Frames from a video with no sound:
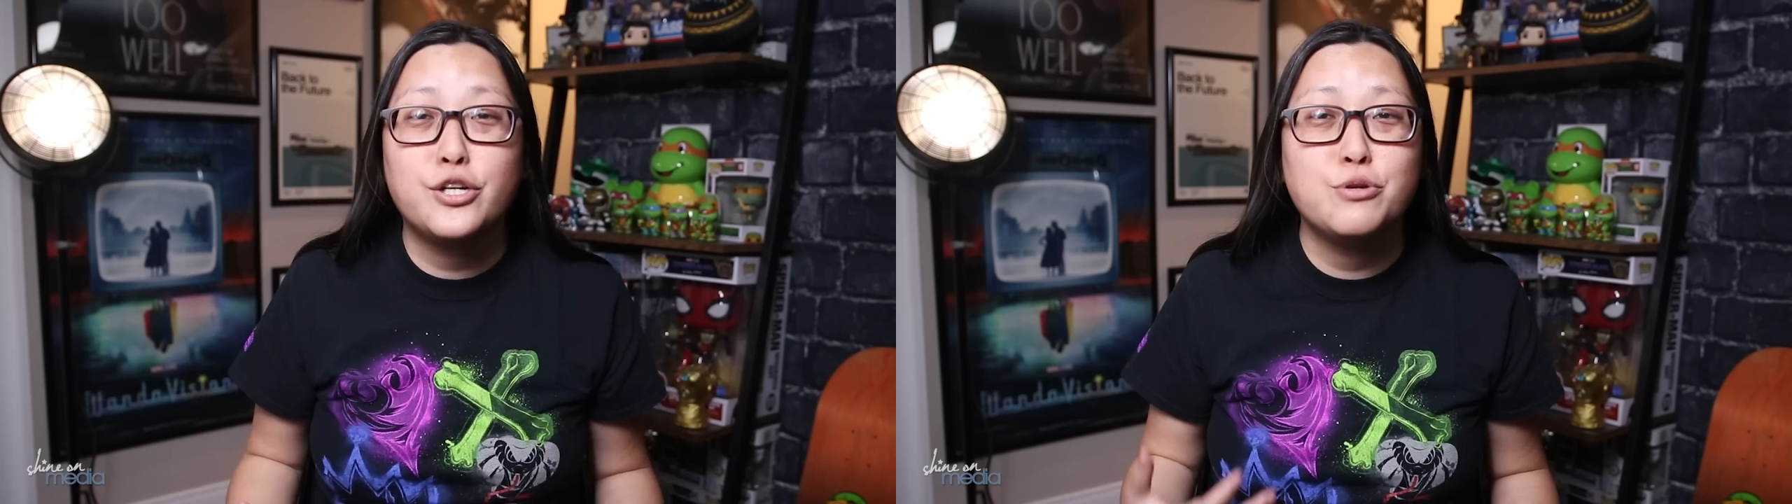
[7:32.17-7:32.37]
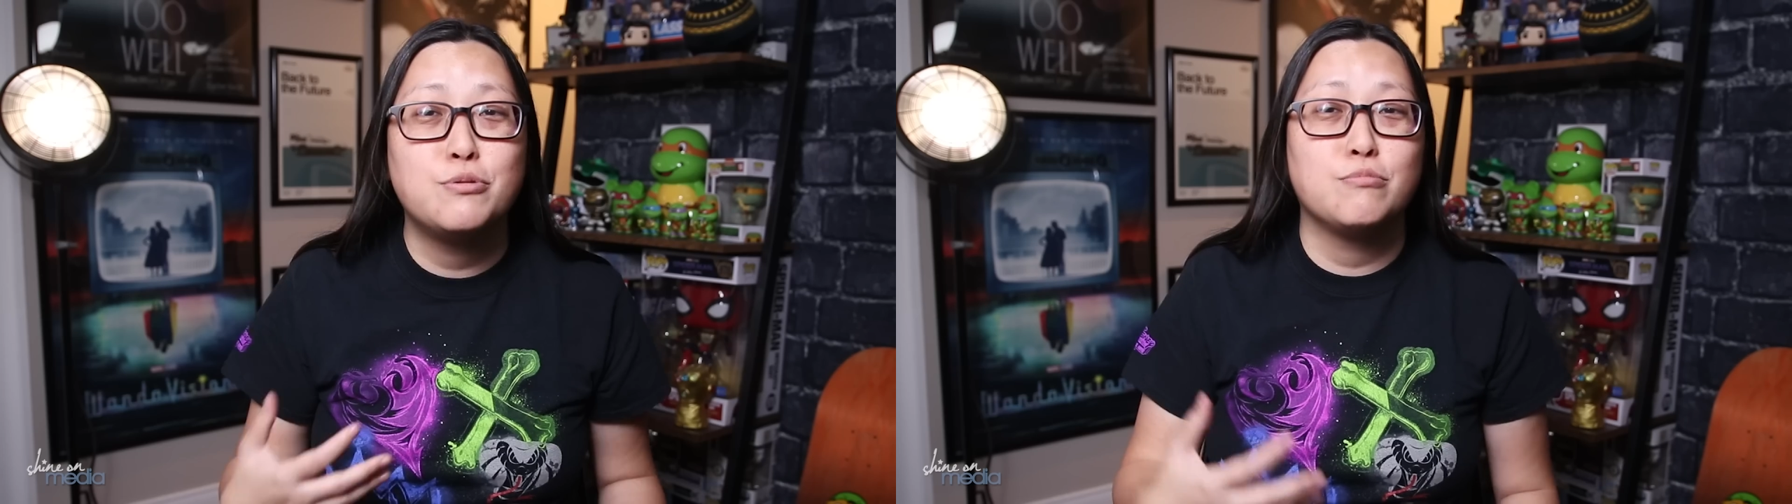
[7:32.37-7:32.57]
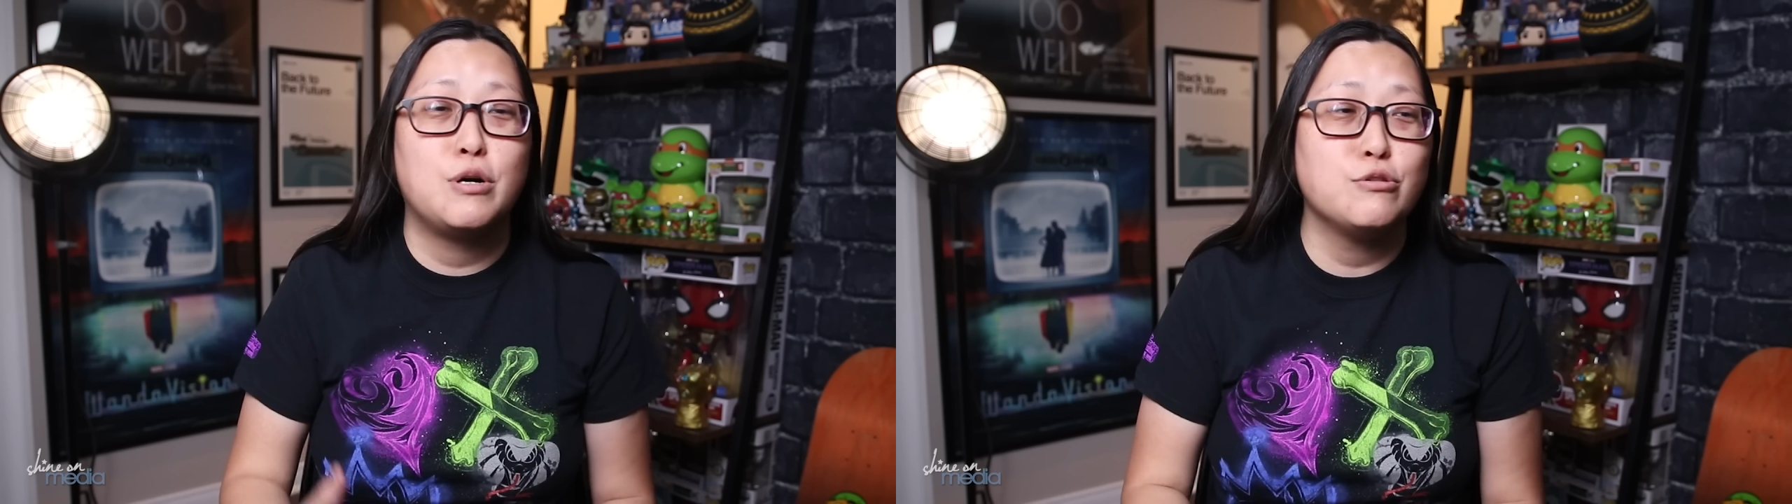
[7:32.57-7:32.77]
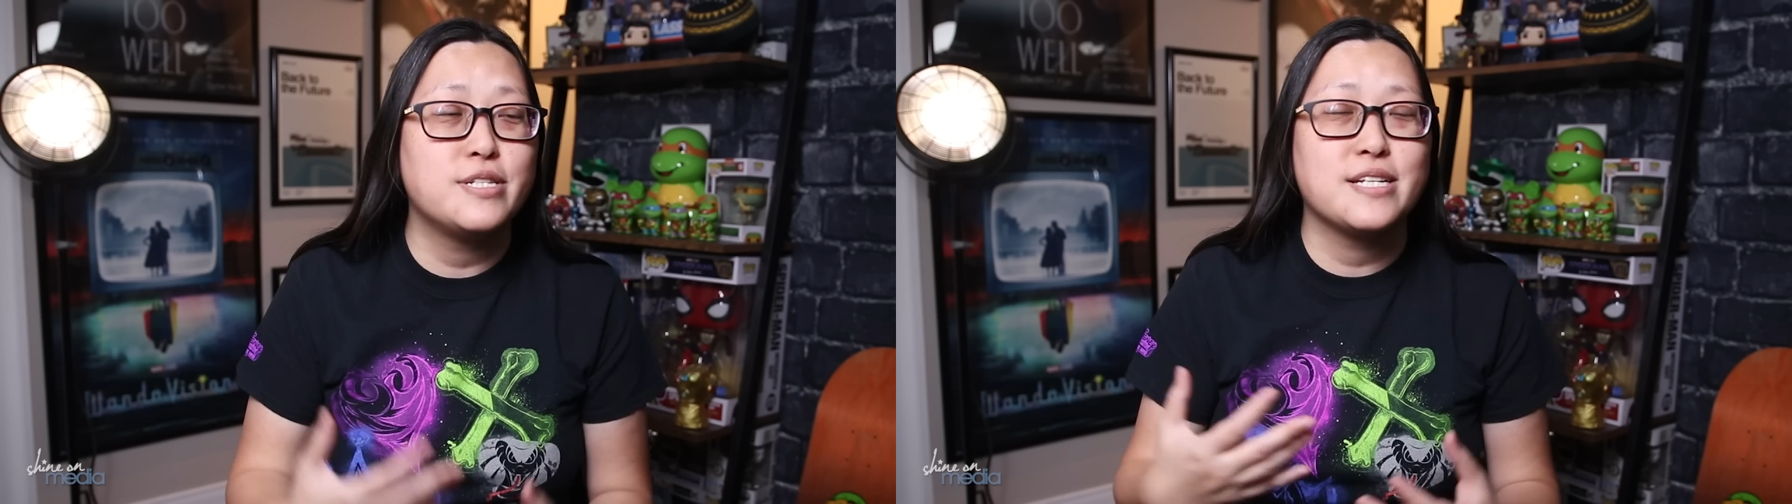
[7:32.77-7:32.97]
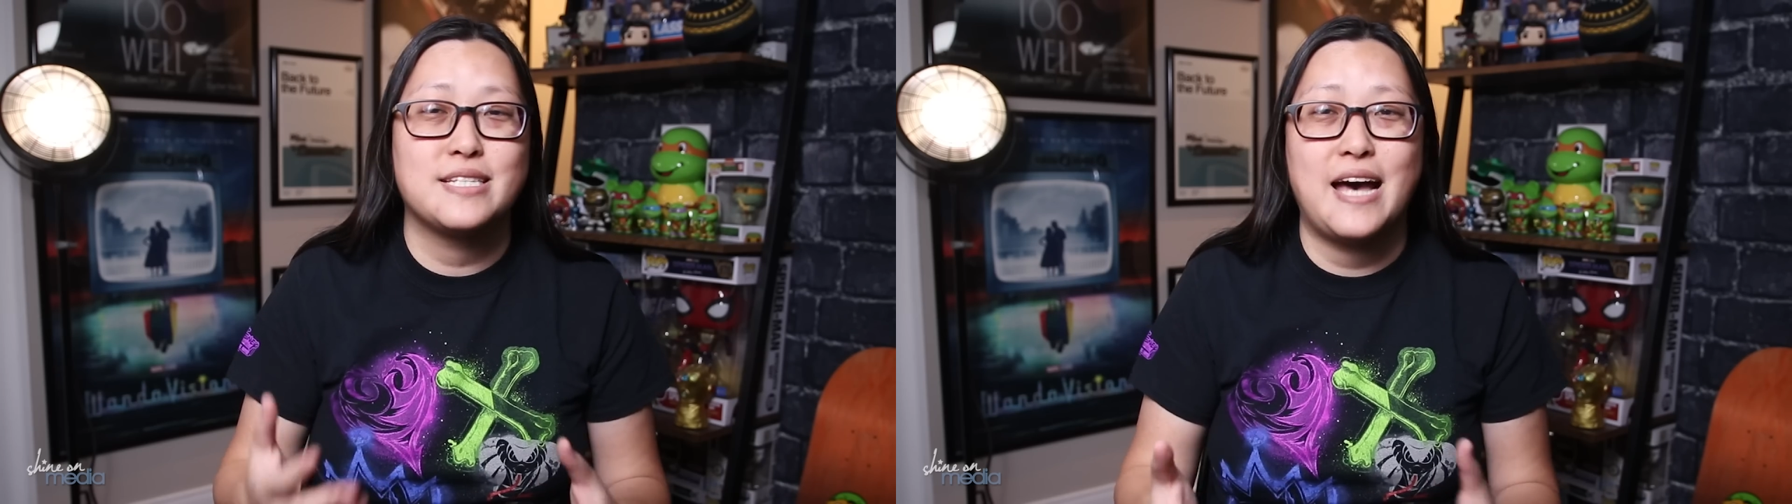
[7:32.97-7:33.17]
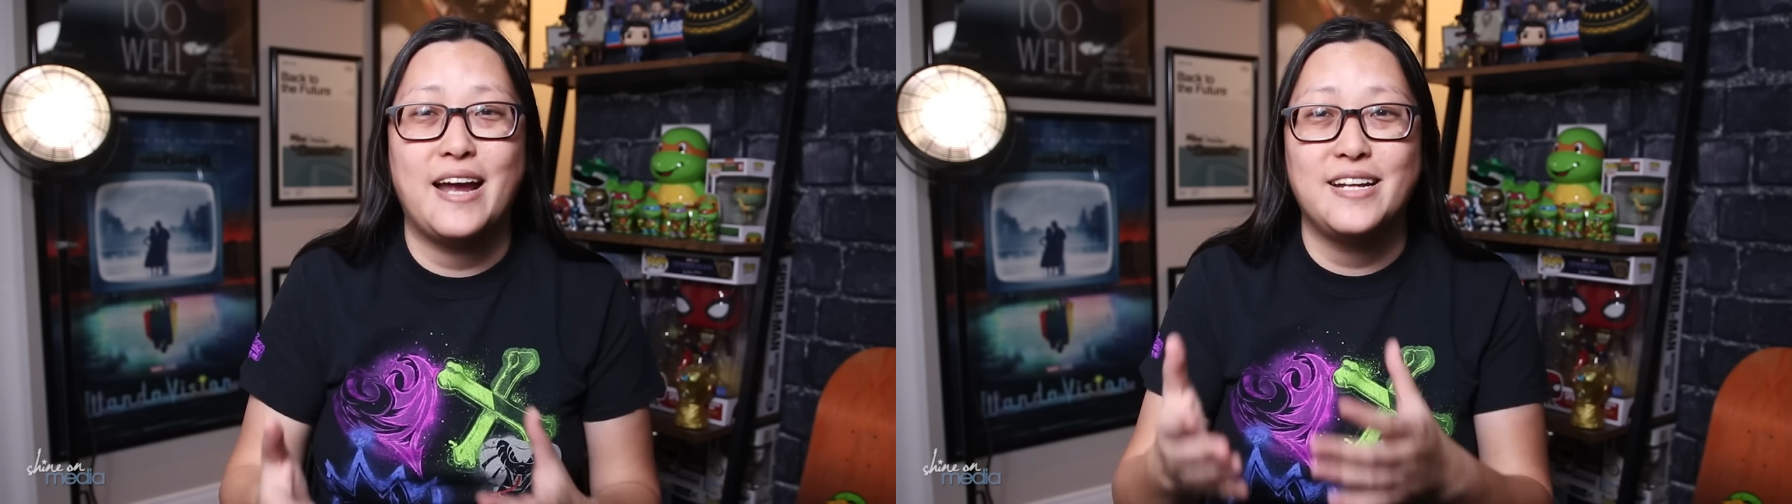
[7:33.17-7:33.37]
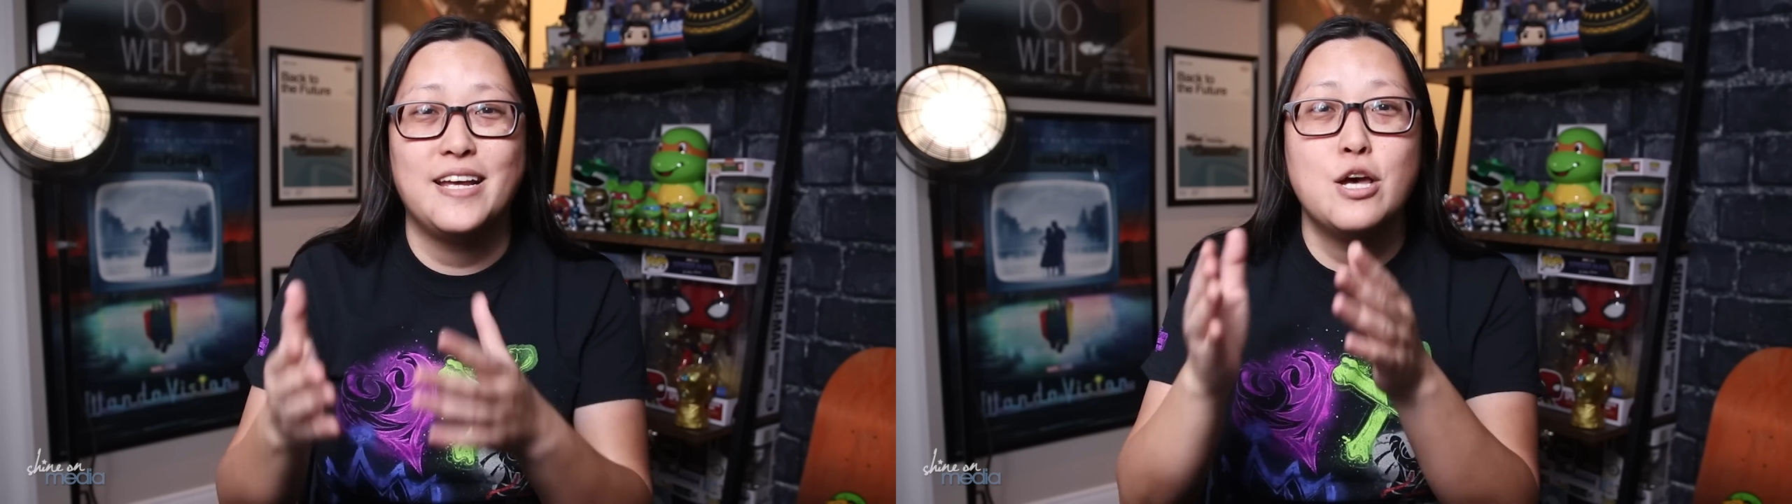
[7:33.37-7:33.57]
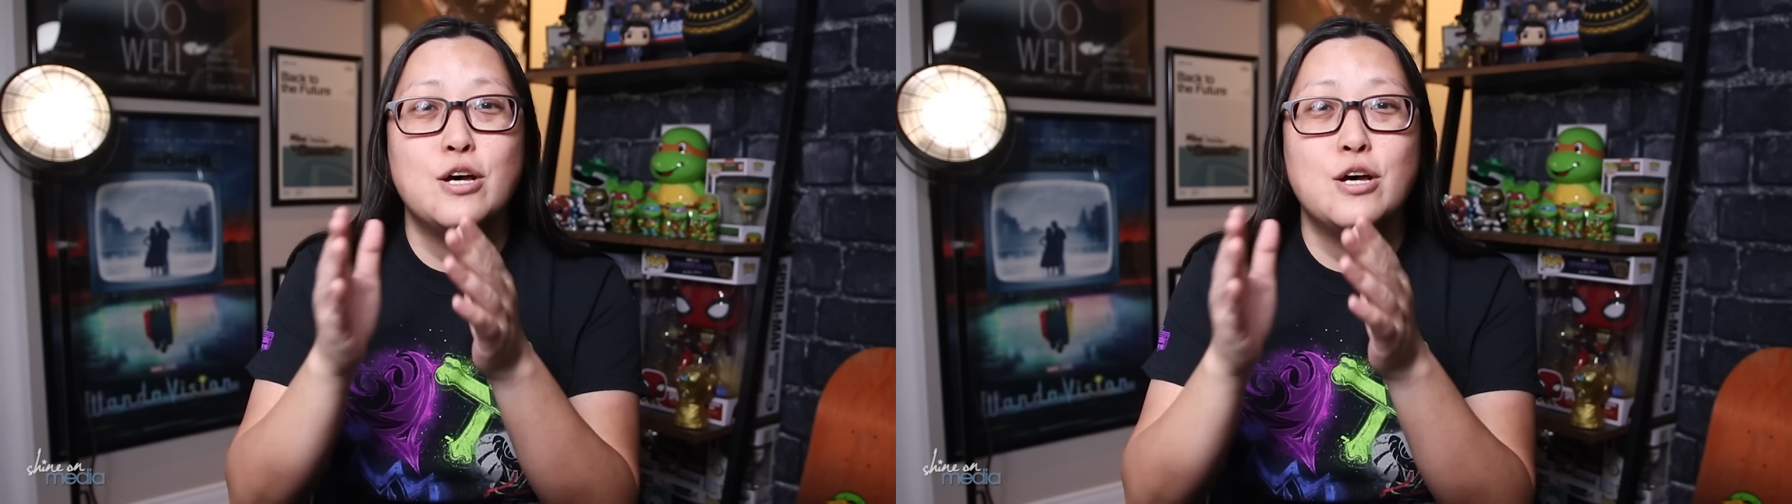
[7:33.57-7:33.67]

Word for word: you're most excited